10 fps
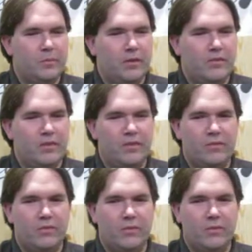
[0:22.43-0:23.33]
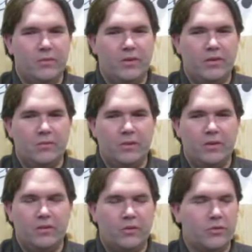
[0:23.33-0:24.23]
But I think for as we
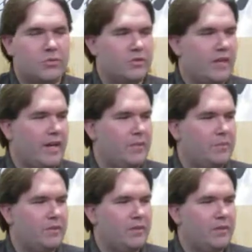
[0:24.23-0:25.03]
get to Christmas time,